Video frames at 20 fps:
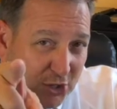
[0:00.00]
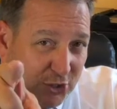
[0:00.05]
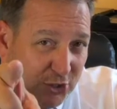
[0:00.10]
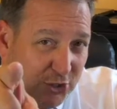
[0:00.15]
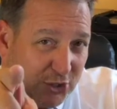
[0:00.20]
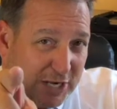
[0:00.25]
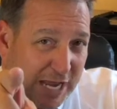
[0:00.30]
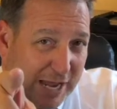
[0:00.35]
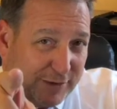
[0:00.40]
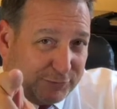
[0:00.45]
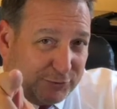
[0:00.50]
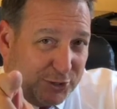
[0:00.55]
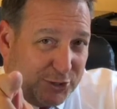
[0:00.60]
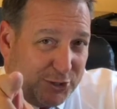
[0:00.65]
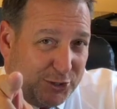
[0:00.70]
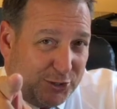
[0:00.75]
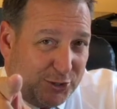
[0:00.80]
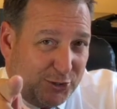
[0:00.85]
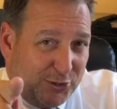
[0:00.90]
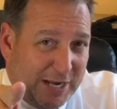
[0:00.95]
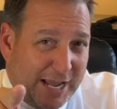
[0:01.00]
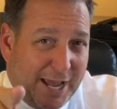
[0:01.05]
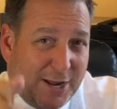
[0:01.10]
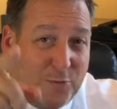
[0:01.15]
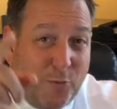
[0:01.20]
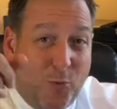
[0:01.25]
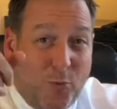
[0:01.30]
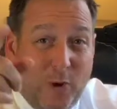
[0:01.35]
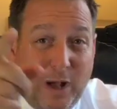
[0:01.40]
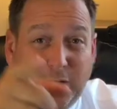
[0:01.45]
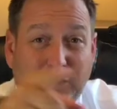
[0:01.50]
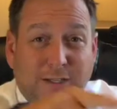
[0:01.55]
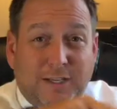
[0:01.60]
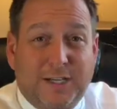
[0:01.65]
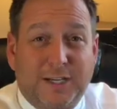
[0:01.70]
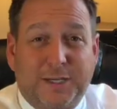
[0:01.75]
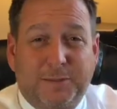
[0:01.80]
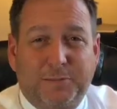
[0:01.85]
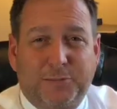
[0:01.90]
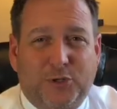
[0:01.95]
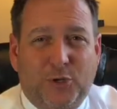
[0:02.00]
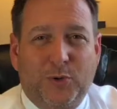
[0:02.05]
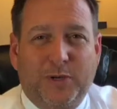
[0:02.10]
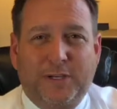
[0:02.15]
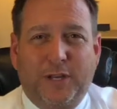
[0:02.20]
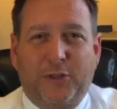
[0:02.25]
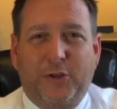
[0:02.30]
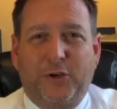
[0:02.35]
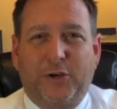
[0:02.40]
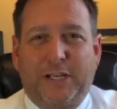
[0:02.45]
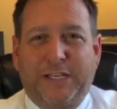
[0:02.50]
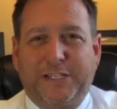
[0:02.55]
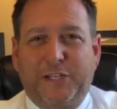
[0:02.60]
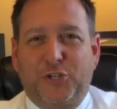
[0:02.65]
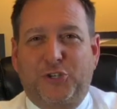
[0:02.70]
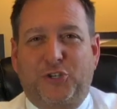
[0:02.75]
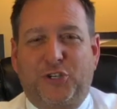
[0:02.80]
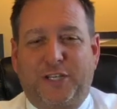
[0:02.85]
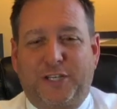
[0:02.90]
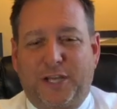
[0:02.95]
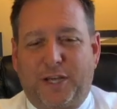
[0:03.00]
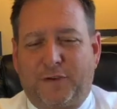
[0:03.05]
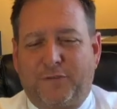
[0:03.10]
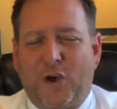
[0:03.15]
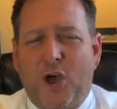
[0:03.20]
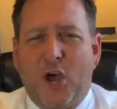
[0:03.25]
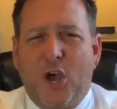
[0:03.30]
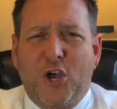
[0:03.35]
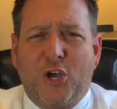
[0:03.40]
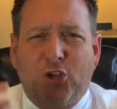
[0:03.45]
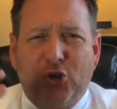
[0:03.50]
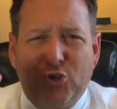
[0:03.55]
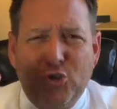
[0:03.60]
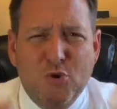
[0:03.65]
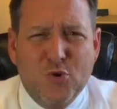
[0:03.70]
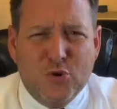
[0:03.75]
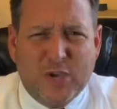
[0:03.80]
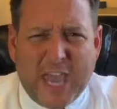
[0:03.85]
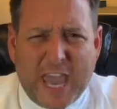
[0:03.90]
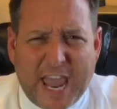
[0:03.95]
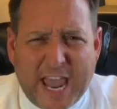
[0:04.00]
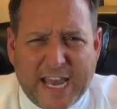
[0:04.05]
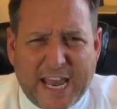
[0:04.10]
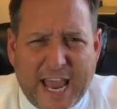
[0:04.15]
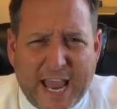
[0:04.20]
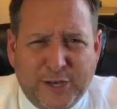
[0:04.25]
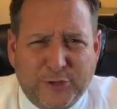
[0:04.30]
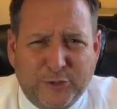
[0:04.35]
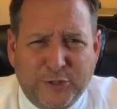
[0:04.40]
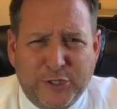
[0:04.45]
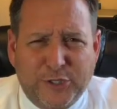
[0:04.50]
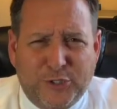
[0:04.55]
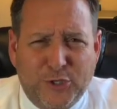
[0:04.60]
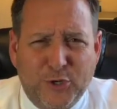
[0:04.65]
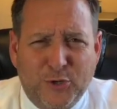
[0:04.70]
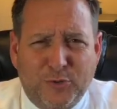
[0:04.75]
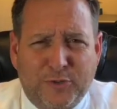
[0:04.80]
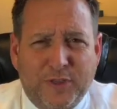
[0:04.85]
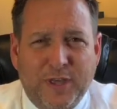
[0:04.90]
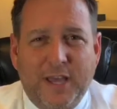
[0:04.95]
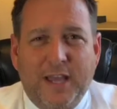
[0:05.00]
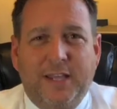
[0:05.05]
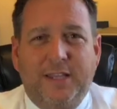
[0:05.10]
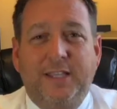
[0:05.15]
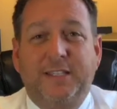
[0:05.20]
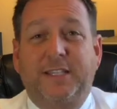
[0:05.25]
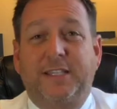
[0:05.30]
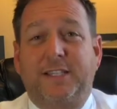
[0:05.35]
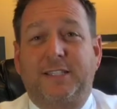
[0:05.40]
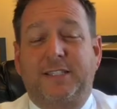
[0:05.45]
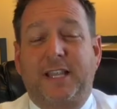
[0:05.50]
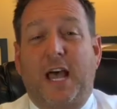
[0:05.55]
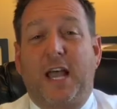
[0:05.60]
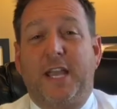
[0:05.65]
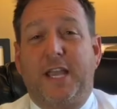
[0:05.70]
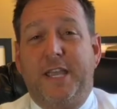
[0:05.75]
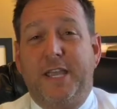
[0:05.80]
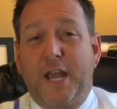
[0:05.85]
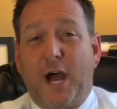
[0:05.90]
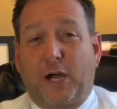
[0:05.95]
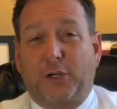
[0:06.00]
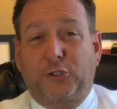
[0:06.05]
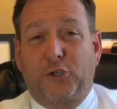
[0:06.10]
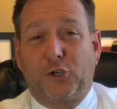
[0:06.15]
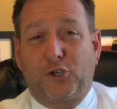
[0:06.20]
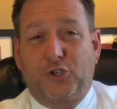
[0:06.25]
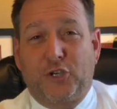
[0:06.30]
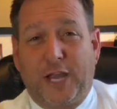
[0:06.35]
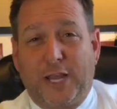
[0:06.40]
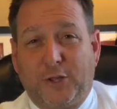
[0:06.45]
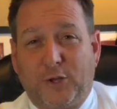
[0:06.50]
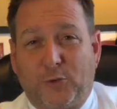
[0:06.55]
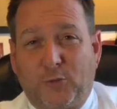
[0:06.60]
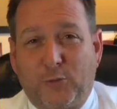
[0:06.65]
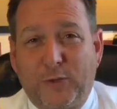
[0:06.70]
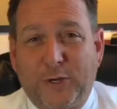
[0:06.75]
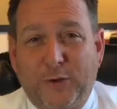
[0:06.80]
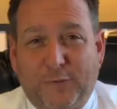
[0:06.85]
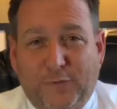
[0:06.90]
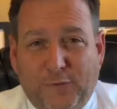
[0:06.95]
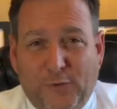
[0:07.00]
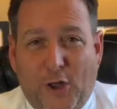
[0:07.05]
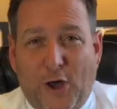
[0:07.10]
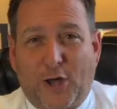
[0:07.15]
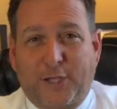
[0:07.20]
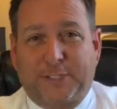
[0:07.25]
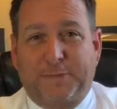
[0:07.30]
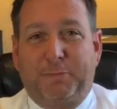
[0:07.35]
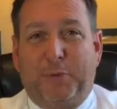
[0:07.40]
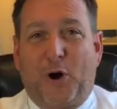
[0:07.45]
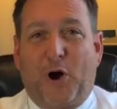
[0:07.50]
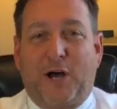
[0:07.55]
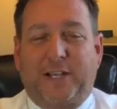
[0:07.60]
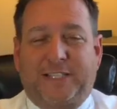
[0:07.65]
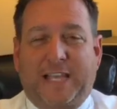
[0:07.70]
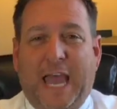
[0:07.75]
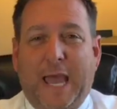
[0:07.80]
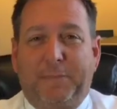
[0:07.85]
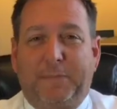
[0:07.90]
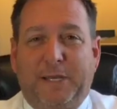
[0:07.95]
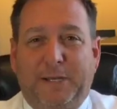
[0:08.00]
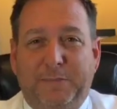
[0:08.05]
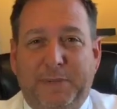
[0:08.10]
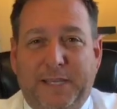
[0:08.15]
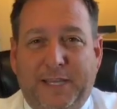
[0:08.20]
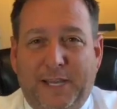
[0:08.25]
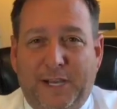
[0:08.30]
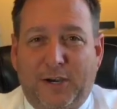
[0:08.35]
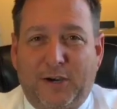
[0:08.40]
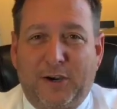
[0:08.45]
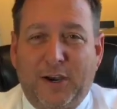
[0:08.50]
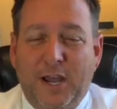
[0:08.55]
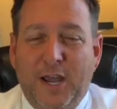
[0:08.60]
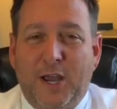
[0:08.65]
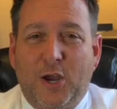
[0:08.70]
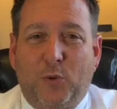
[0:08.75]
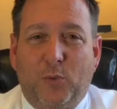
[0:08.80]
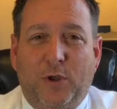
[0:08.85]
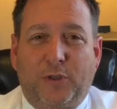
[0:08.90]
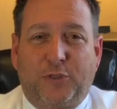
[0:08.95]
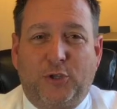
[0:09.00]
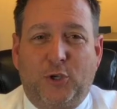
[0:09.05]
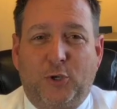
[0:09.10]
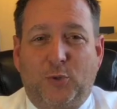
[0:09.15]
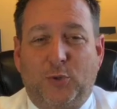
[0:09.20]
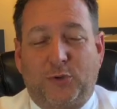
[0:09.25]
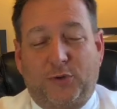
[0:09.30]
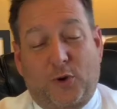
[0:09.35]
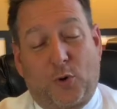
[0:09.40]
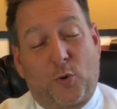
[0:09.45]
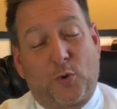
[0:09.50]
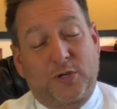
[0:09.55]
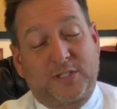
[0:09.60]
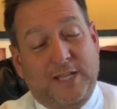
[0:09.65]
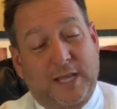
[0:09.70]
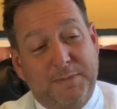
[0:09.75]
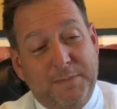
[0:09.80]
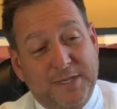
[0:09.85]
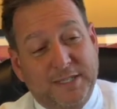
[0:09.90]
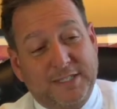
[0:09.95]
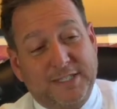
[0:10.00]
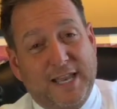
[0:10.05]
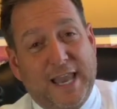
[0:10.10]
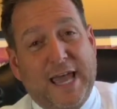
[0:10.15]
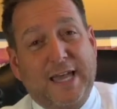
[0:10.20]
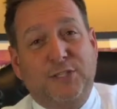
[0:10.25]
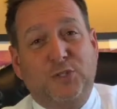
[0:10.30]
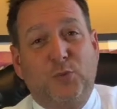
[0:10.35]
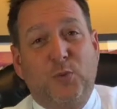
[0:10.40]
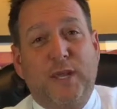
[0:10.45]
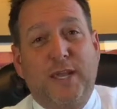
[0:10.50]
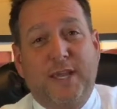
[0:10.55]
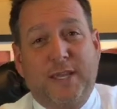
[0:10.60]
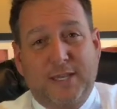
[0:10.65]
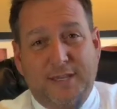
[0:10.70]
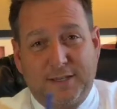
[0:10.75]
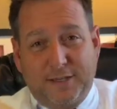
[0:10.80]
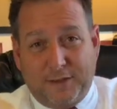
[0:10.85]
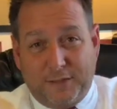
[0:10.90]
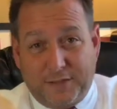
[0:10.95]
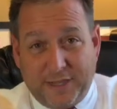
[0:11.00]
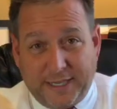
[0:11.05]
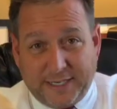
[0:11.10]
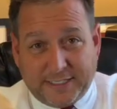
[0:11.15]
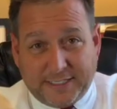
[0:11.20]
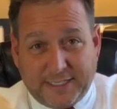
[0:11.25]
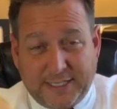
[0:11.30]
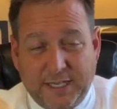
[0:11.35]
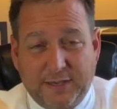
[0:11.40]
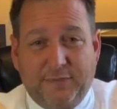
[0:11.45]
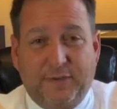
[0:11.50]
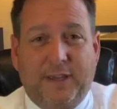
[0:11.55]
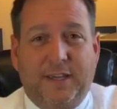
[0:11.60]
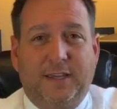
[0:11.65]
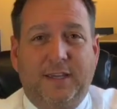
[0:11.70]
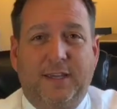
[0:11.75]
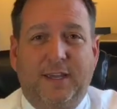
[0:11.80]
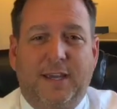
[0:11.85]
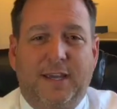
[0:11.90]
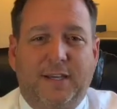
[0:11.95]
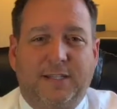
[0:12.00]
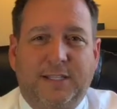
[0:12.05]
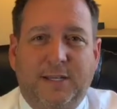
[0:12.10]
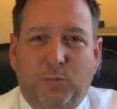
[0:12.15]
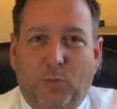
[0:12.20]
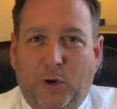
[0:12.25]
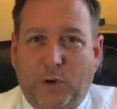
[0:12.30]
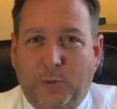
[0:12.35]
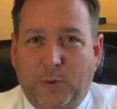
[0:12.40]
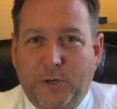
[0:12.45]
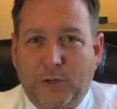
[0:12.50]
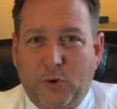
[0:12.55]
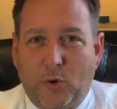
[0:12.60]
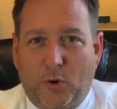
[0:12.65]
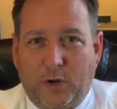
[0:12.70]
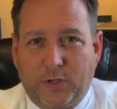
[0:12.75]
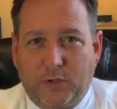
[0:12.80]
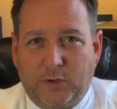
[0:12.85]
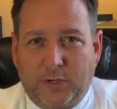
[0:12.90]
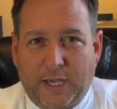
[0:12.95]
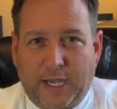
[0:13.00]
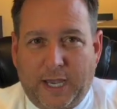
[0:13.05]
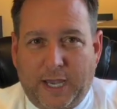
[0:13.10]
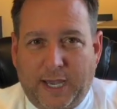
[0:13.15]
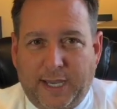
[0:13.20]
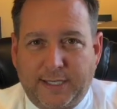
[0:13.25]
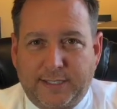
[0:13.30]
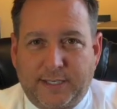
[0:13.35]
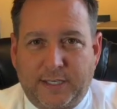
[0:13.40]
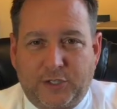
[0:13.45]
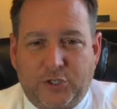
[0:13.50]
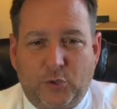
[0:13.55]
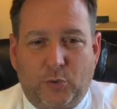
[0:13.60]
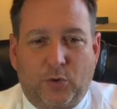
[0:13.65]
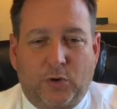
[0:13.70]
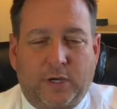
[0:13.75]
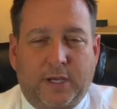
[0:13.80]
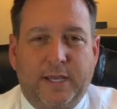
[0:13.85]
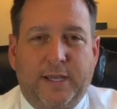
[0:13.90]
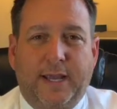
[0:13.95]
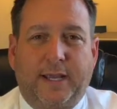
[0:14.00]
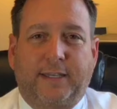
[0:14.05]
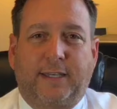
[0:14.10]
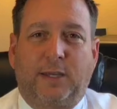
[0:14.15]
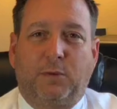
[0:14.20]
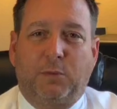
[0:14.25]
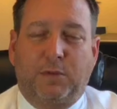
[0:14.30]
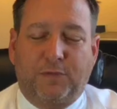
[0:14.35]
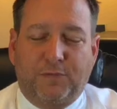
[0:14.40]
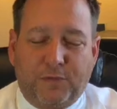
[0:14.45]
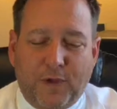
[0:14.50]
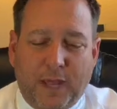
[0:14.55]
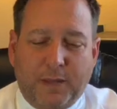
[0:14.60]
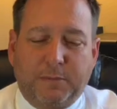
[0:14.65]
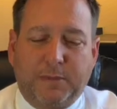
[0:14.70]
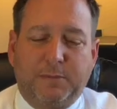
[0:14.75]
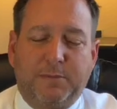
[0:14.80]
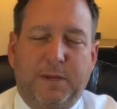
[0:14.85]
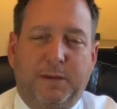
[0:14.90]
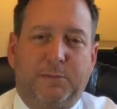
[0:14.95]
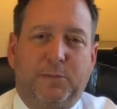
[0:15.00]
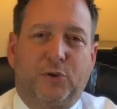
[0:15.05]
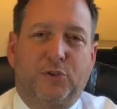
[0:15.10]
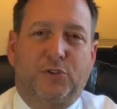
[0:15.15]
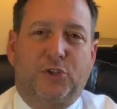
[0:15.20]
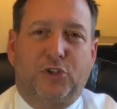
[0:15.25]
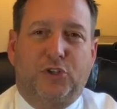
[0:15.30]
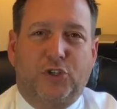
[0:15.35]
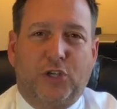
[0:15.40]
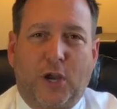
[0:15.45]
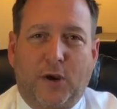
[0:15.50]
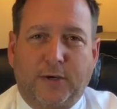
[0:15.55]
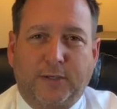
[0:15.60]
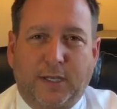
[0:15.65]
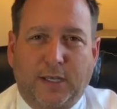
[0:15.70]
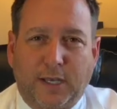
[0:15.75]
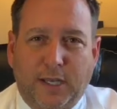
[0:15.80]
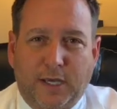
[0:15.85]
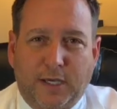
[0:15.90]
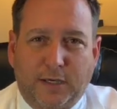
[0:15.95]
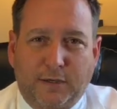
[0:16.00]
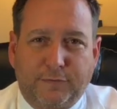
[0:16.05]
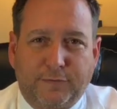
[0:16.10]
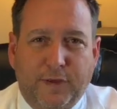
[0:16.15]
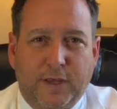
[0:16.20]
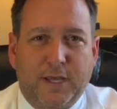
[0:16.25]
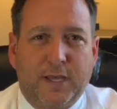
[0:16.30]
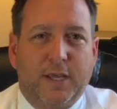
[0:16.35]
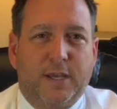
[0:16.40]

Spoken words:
Good afternoon and welcome to another edition of You Can't Handle the Tooth. This is Dr. J, the real floss boss. Happy to be here with you. Of course, I missed last week, Thanksgiving. Didn't want to annoy you guys as you were connecting with family members and sharing the love.